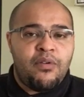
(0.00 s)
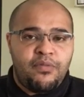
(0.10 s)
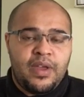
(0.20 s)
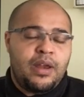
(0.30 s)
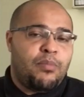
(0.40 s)
I
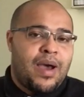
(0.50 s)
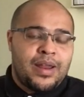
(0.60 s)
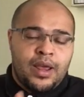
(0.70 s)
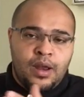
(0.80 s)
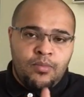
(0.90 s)
feel about
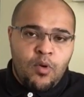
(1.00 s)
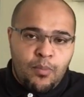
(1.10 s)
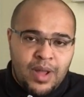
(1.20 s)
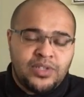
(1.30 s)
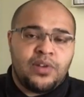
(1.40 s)
it, and I'm not
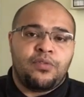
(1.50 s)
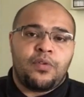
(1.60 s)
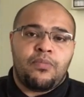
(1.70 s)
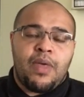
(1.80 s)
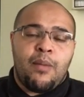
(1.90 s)
budging
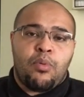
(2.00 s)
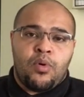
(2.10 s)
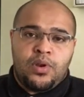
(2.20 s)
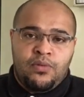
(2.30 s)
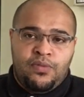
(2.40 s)
from that
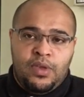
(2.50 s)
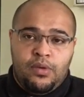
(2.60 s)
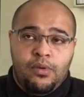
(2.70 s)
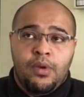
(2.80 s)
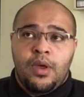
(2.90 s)
point of
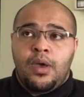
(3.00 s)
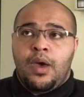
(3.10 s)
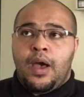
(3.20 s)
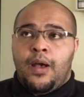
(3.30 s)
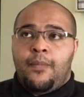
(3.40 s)
view.
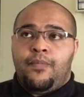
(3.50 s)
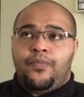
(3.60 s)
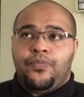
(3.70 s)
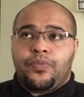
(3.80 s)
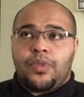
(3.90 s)

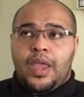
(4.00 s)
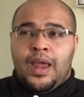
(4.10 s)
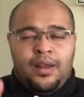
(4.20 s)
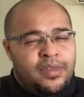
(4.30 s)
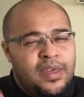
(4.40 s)
Um,
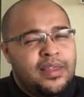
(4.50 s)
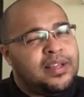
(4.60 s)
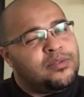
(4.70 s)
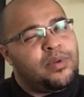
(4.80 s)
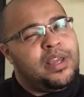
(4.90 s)
and I think
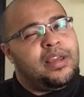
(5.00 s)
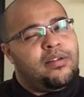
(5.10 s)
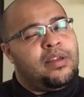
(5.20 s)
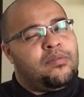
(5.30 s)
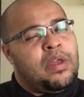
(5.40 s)
this week it,
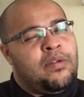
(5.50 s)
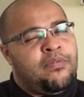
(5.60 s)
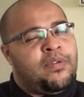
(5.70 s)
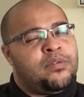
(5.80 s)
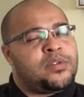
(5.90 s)
it
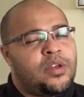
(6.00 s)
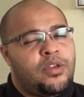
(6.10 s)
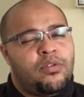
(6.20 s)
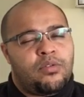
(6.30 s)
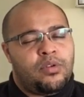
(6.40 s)
feels
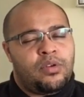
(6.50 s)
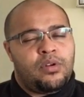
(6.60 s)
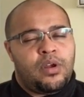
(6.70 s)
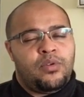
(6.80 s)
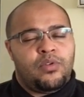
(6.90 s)
like you're, you
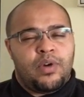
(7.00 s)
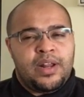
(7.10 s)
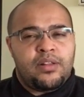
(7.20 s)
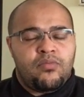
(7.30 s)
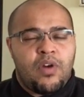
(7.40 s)
know, you're
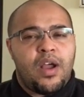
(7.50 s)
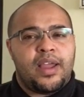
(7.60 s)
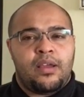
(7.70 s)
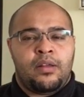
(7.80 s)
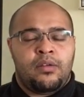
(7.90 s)
in the
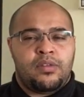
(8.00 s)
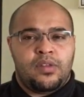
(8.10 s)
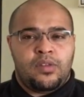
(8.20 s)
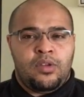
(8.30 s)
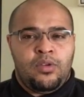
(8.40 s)
right, and I
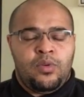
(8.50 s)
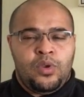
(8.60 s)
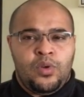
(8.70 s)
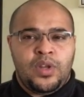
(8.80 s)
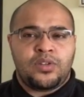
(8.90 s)
think that you,
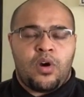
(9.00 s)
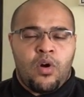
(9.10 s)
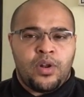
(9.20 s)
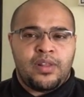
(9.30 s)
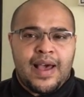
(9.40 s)
you need to
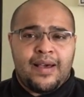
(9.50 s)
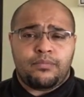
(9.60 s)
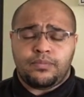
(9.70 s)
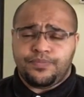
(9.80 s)
honor that.